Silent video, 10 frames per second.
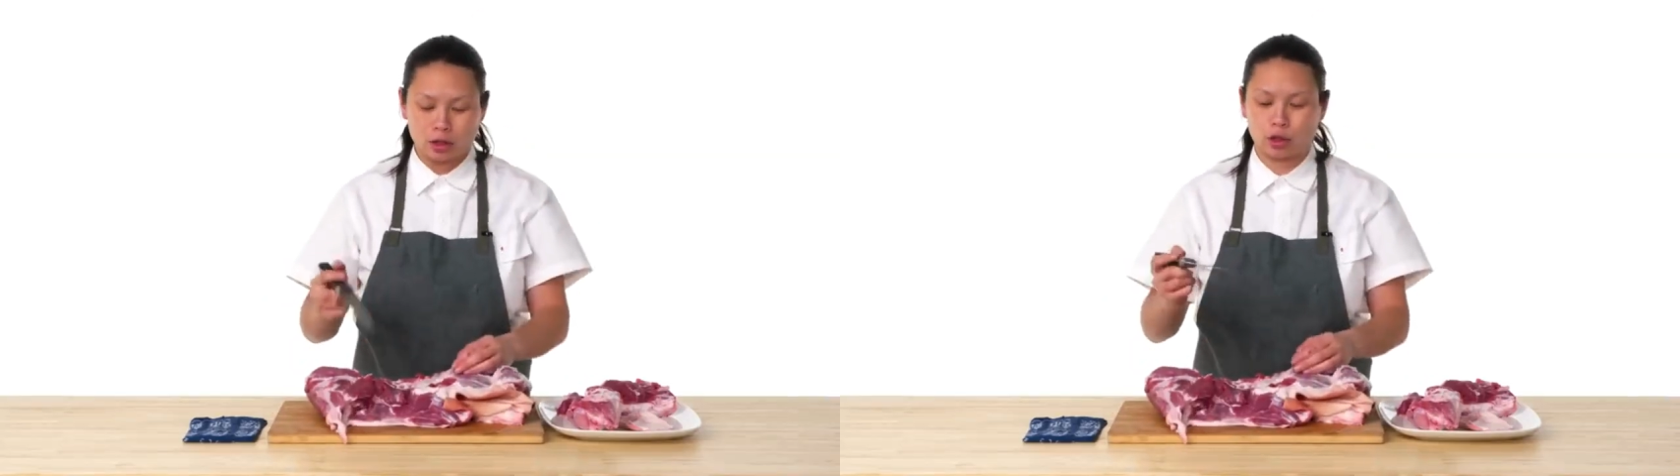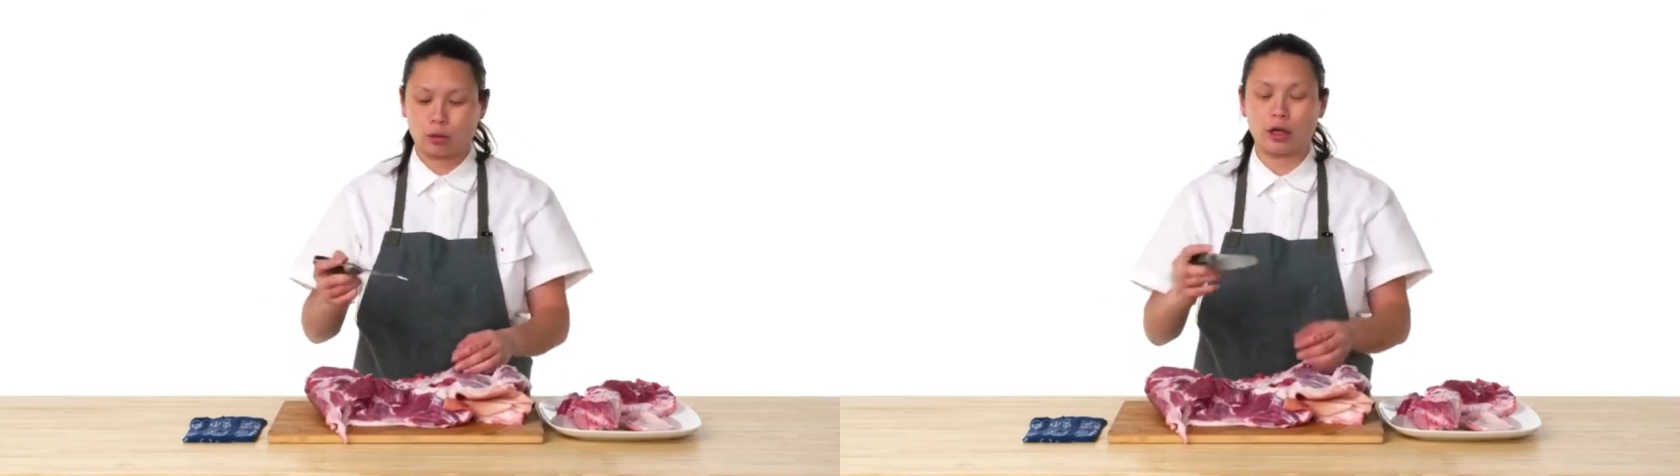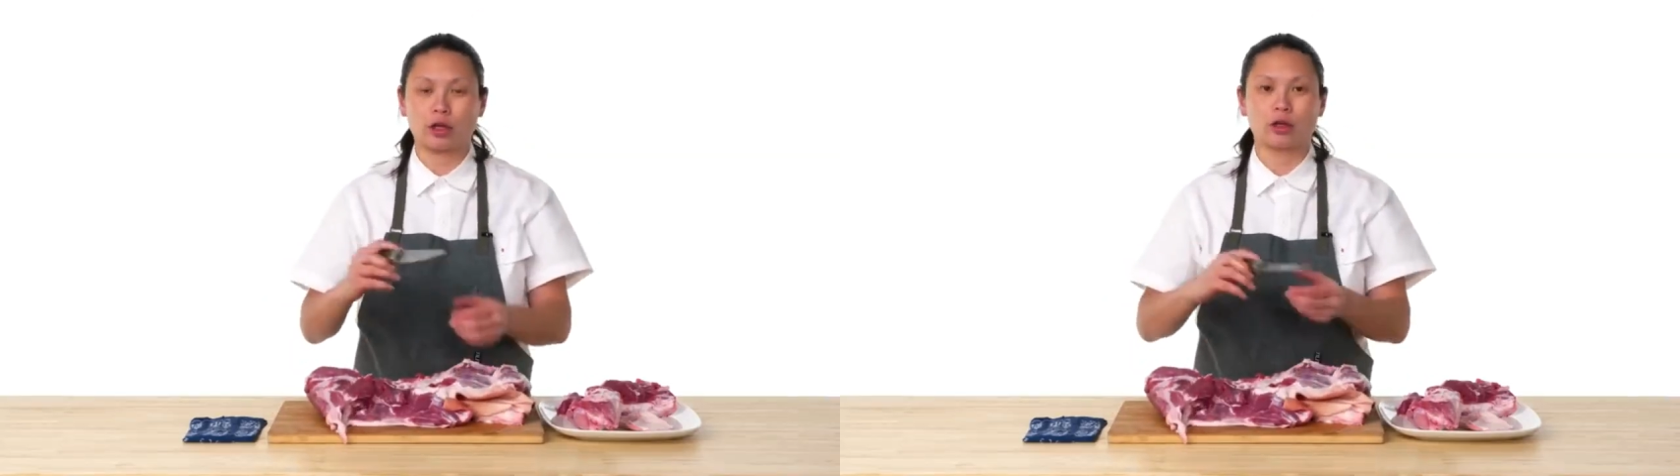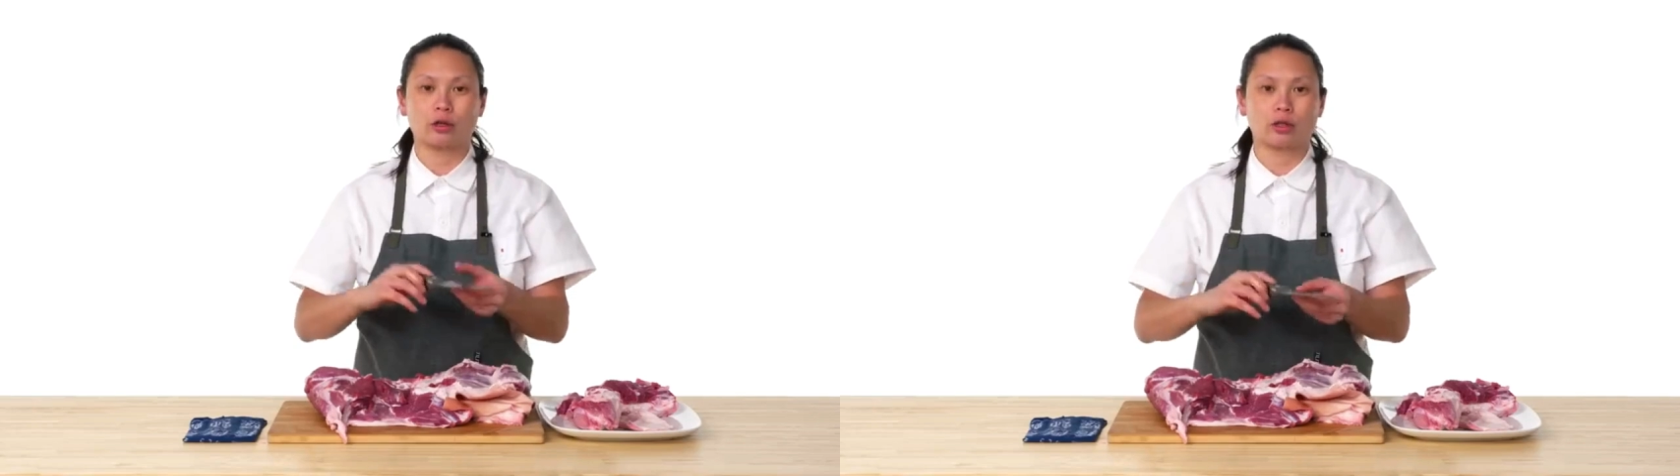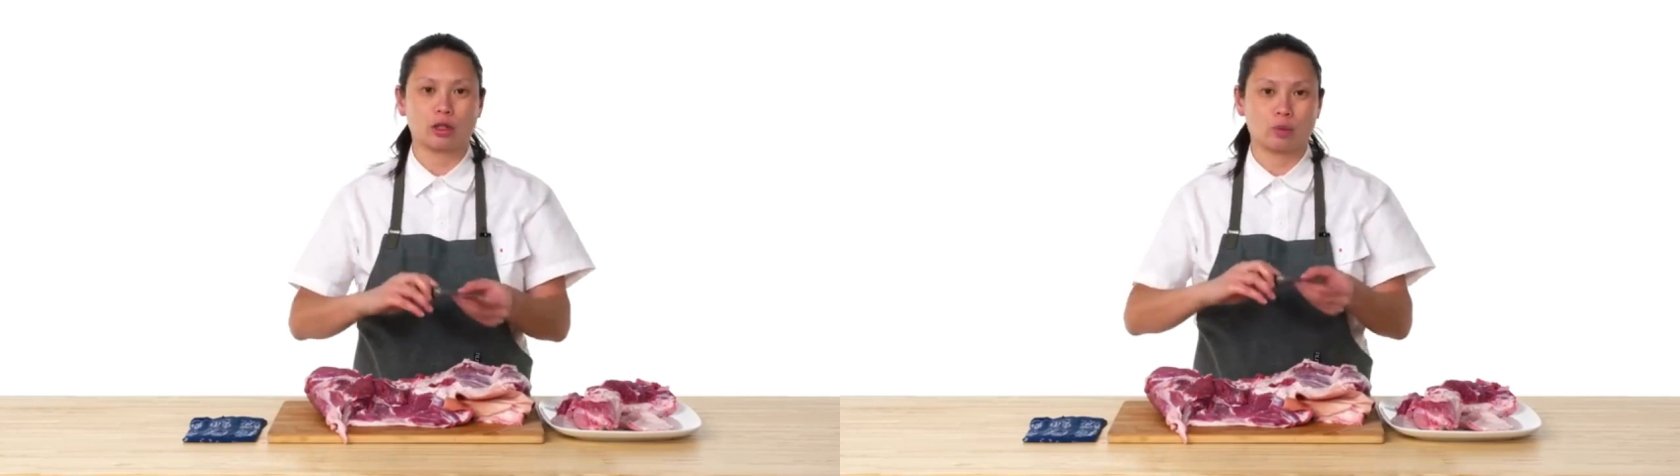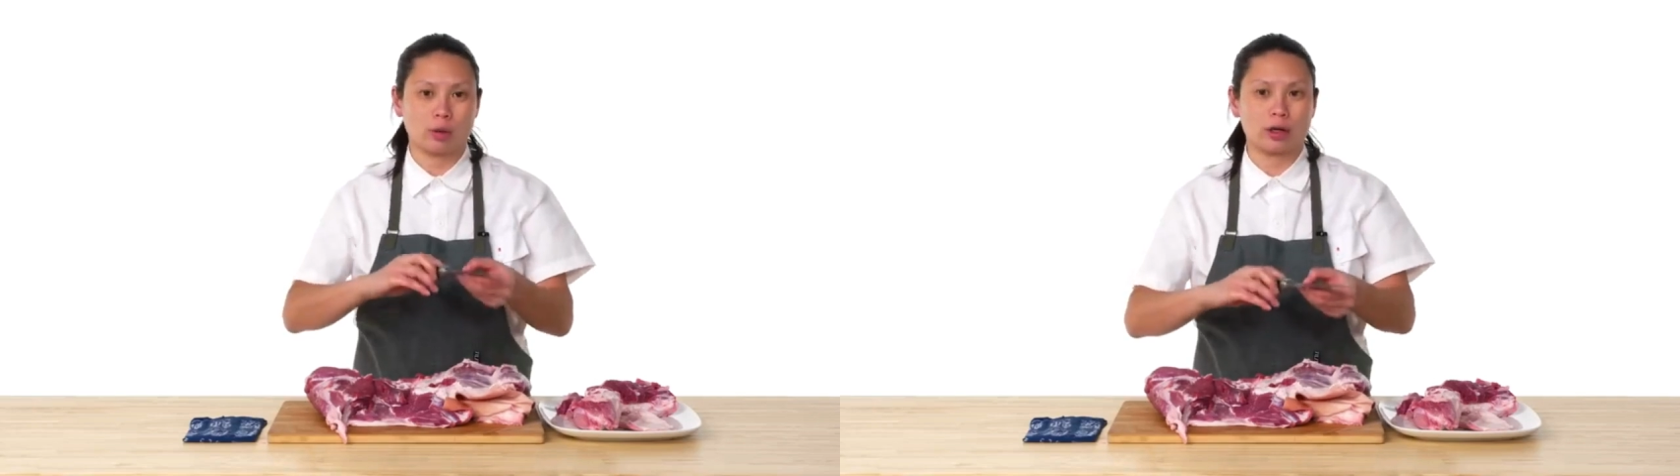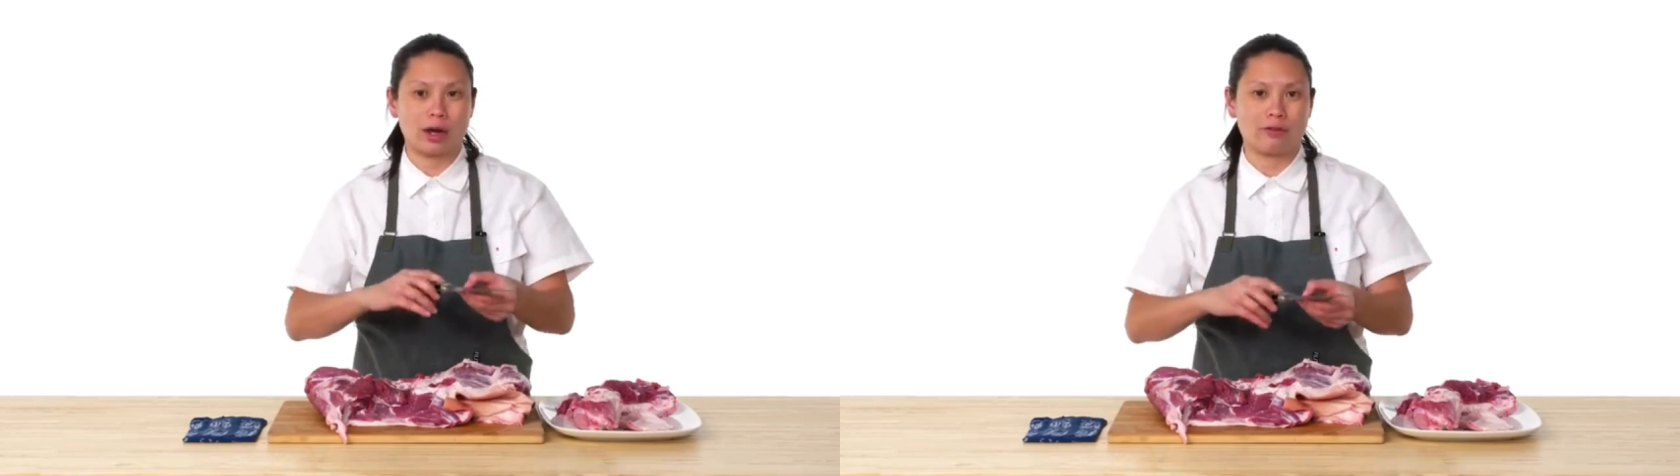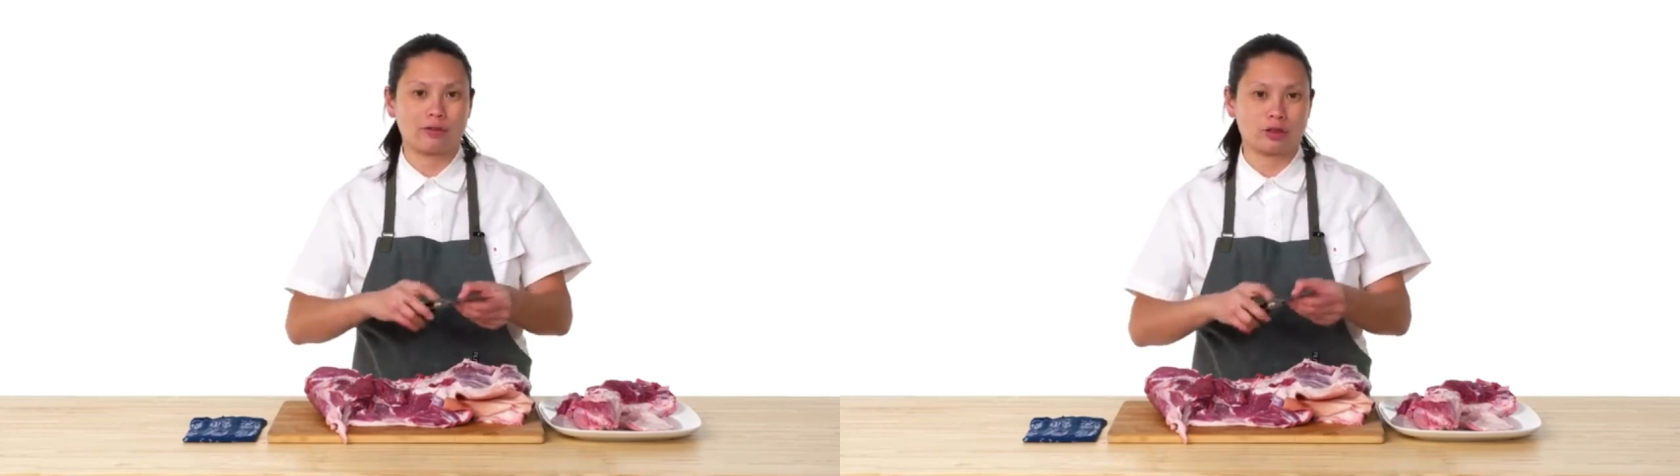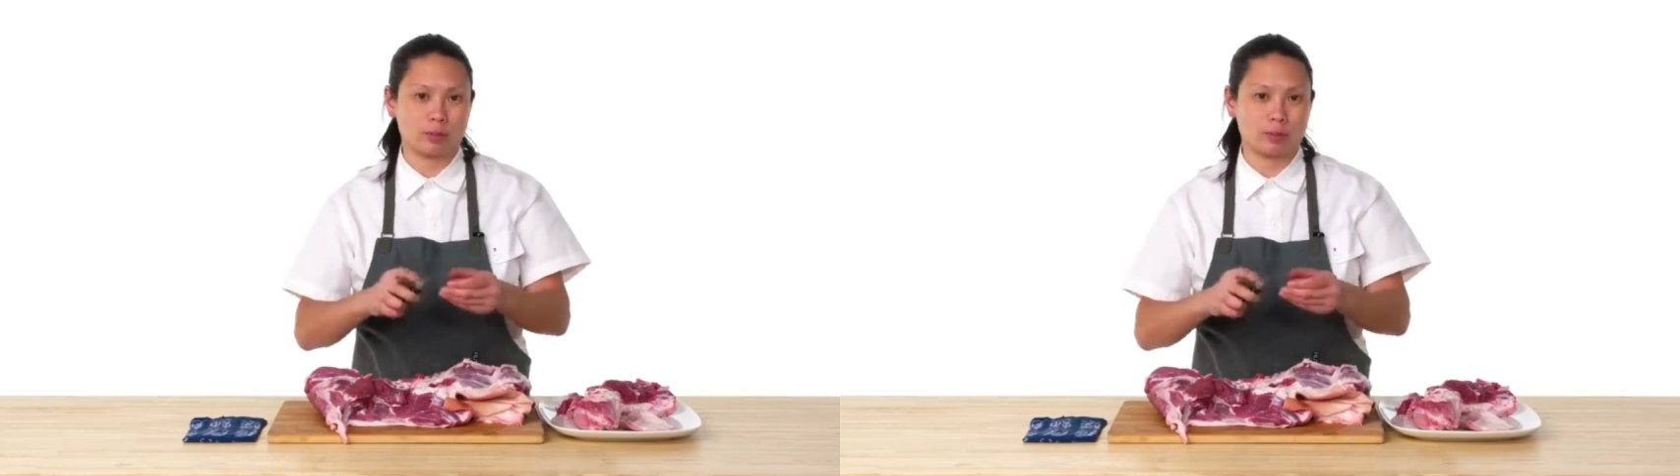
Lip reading: So we could use this one knife